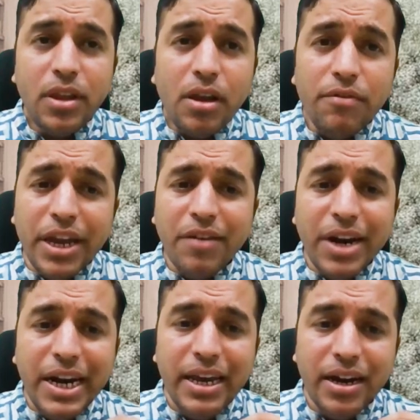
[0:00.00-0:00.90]

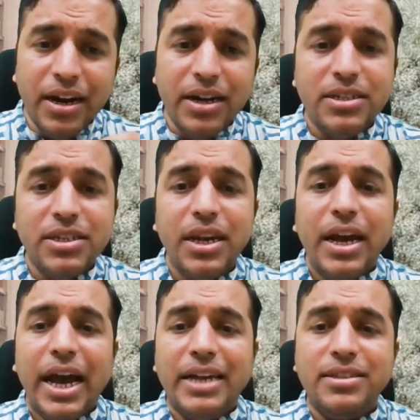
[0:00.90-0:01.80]
frequently urged
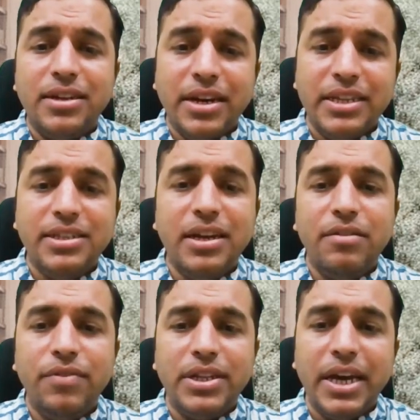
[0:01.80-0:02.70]
as the reason
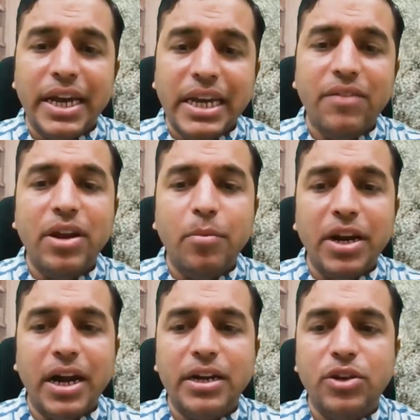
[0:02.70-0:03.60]
for the inevitable
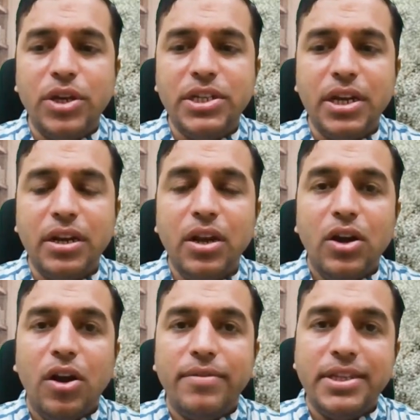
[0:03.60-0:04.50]
continuation
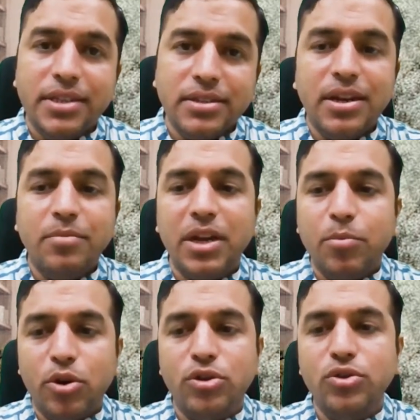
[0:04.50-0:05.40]
of the system that
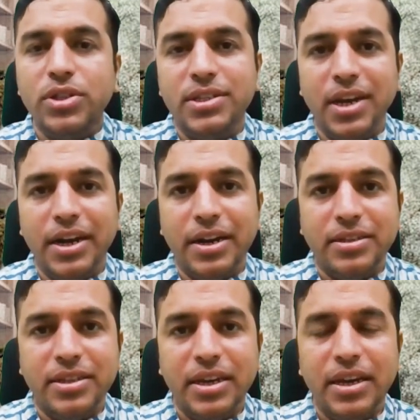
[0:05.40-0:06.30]
produced this
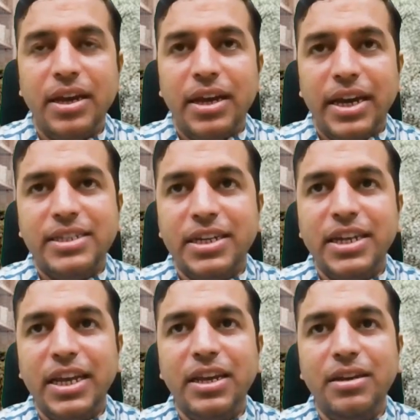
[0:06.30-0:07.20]
illiteracy.
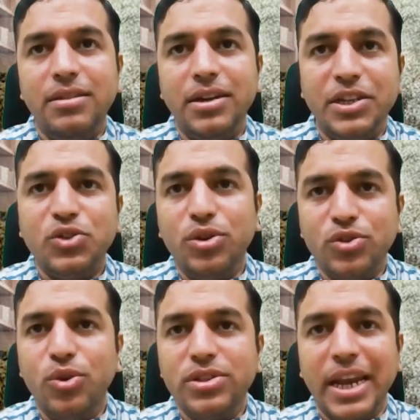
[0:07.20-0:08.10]
Essentially, the discourse
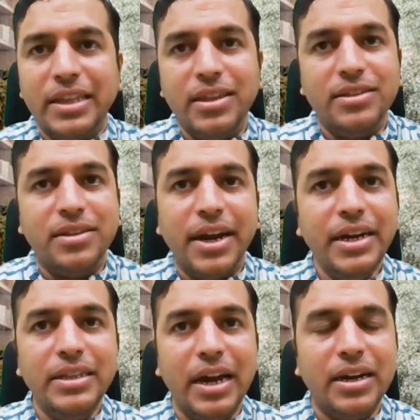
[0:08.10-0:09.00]
goes like this,
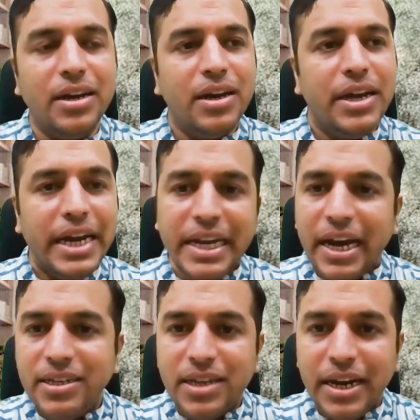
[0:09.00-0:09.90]
right? That India
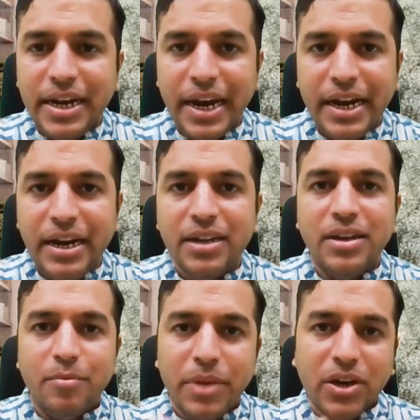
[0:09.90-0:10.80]
is illiterate.
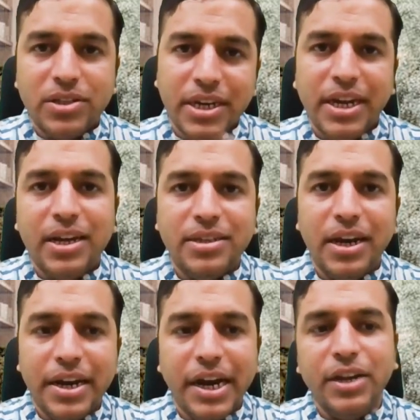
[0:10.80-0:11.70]
Because India is
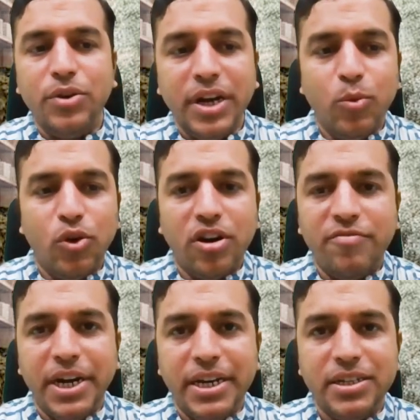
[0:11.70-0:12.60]
illiterate, you need more of
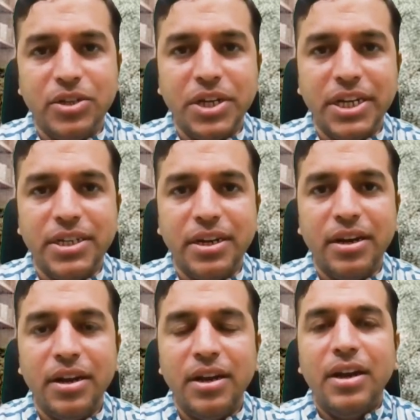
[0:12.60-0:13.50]
British education.
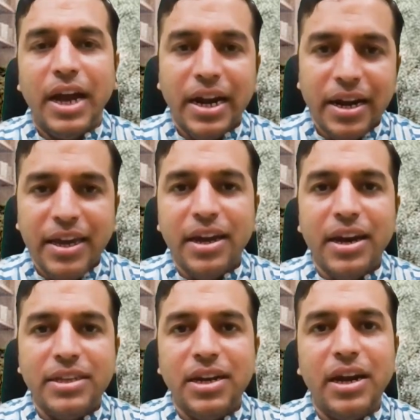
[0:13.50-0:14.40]
And here,
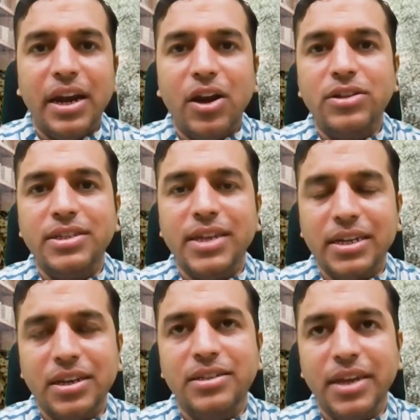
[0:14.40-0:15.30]
Reginald Reynolds is
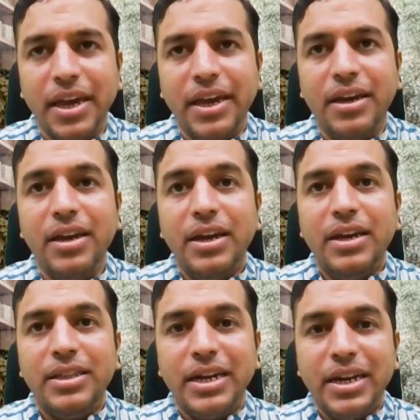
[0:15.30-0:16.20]
actually saying
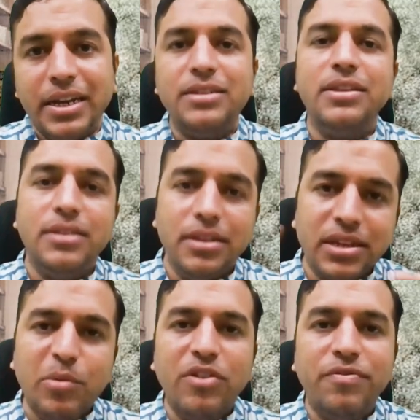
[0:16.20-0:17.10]
that it is the
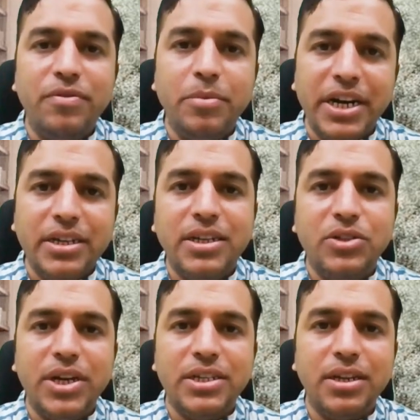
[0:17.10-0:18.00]
system of British
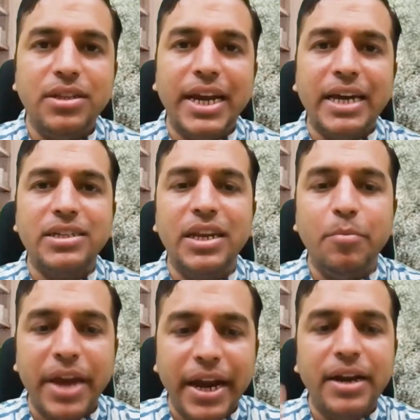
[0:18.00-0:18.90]
education that actually
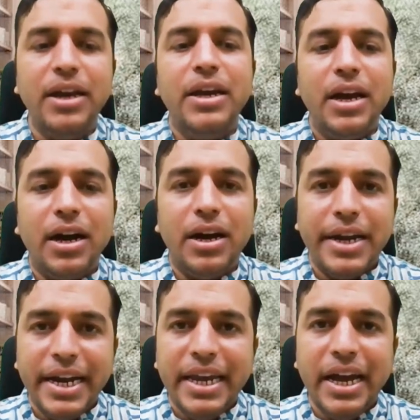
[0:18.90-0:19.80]
made
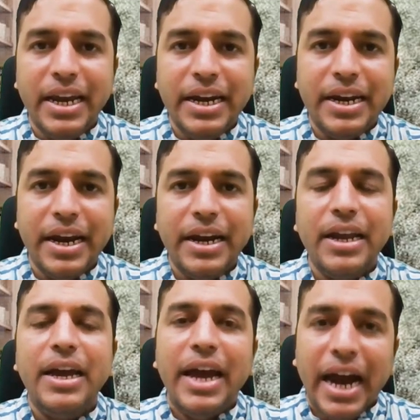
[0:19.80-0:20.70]
India illiterate.
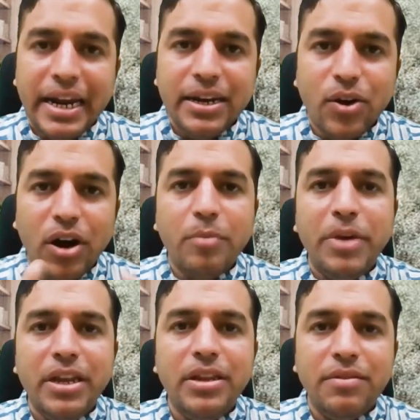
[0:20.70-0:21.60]
Had it not
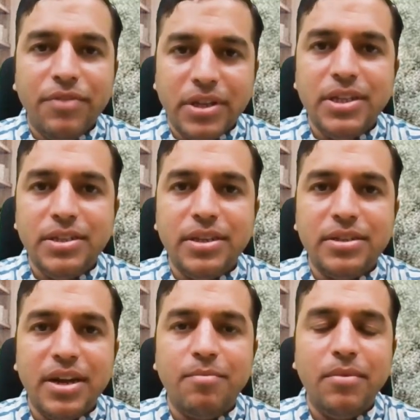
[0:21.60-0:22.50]
been for this
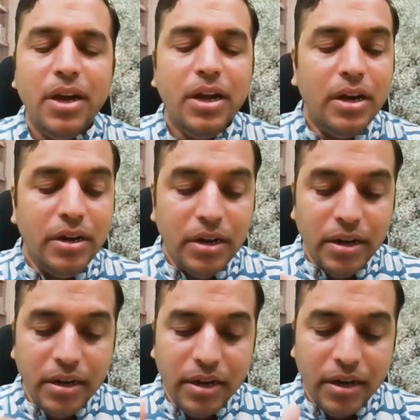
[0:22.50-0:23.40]
system,
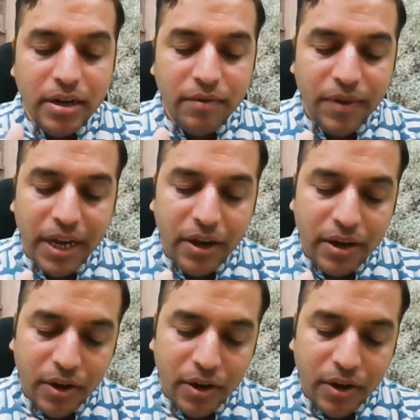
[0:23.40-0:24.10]
we